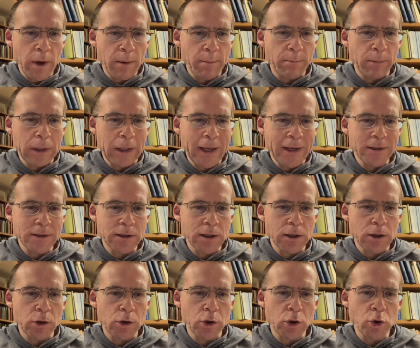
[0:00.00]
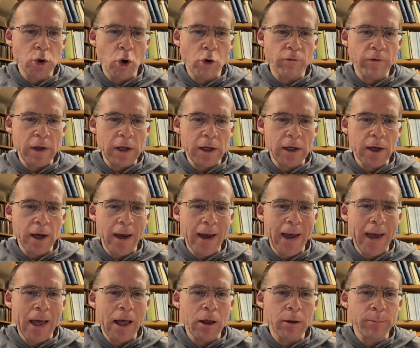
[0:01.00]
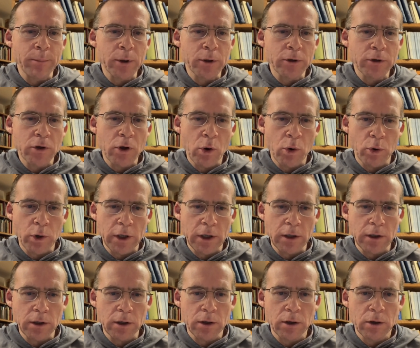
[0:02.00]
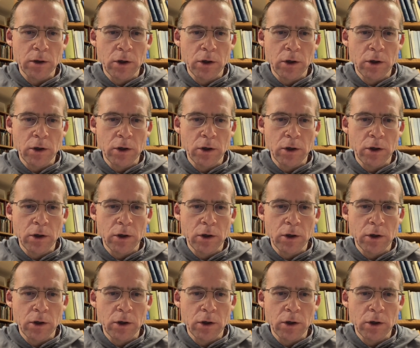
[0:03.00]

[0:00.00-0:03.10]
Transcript: blessed Ludovica Albertoni,